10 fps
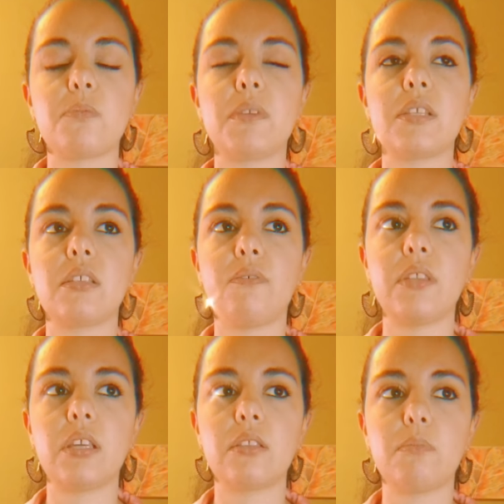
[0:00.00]
Because I
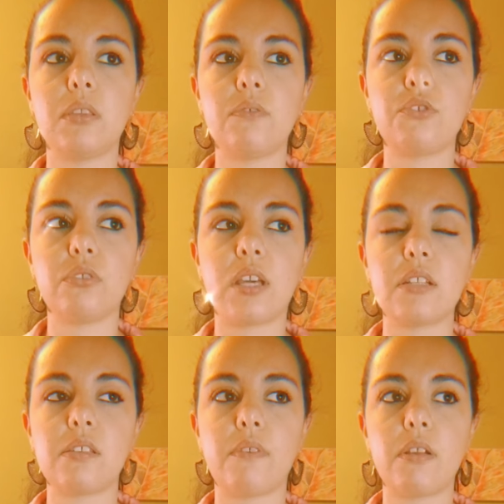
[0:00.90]
feel like the month of July,
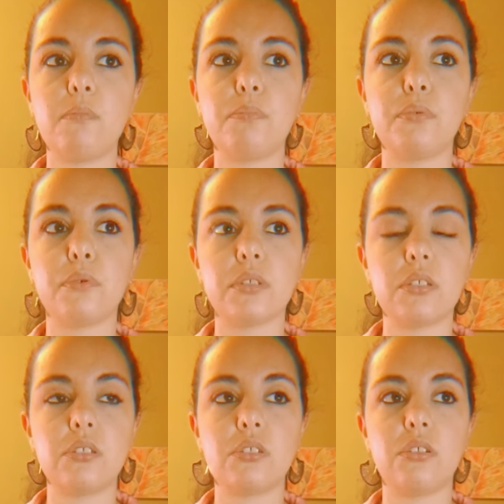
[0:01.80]
it's very
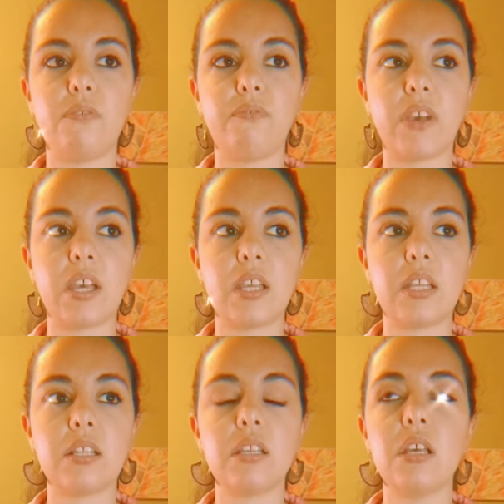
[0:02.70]
important to
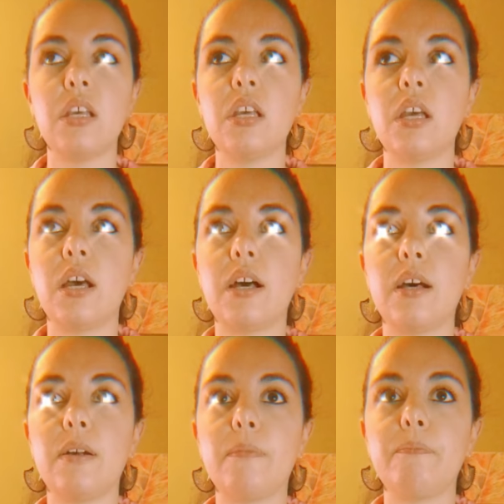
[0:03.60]
define,
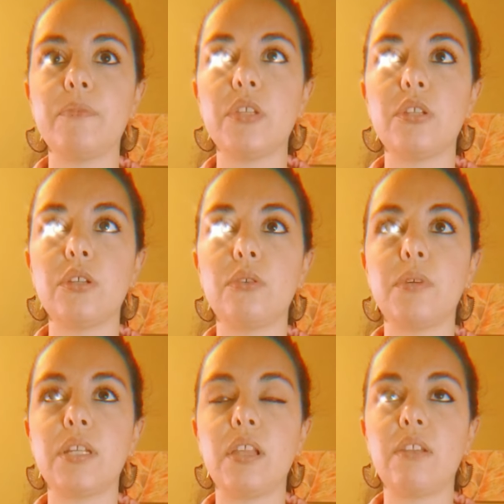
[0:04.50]
you know,
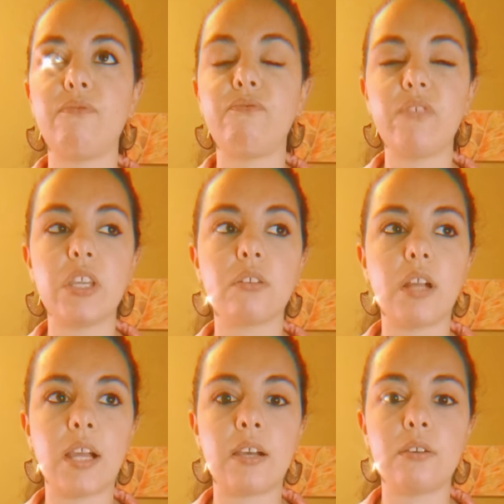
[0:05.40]
and figure
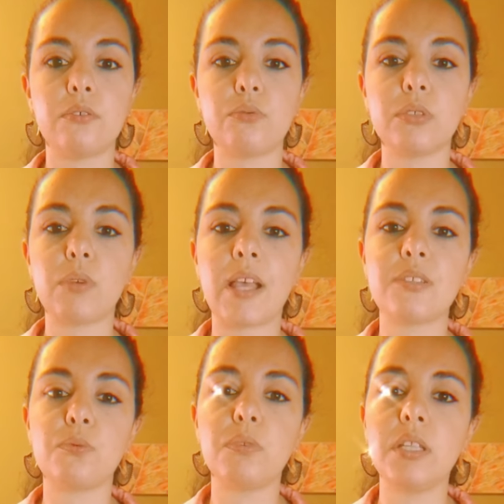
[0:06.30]
out what
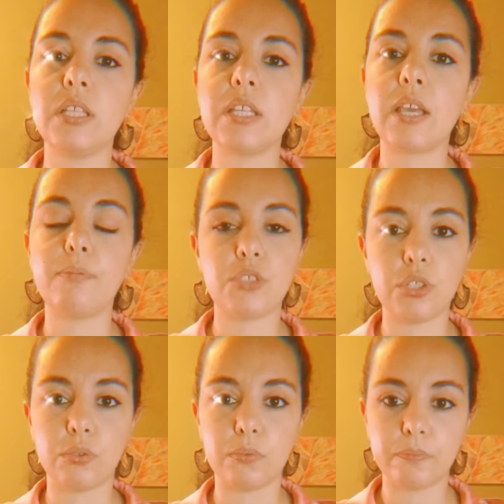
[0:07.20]
has really kept
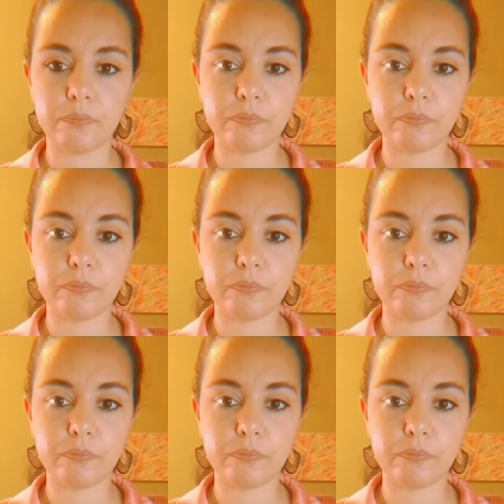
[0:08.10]
you